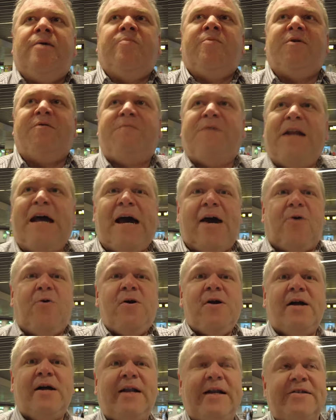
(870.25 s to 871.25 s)
But for
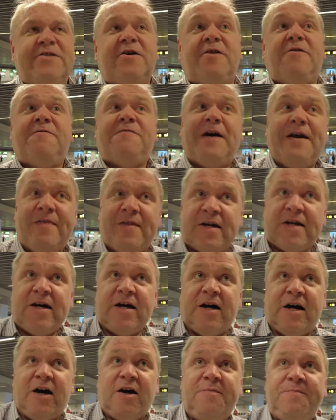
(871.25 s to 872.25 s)
now, let's go find the
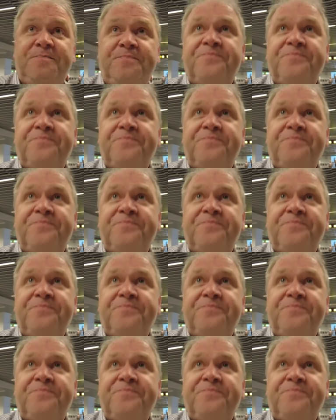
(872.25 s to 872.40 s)
car.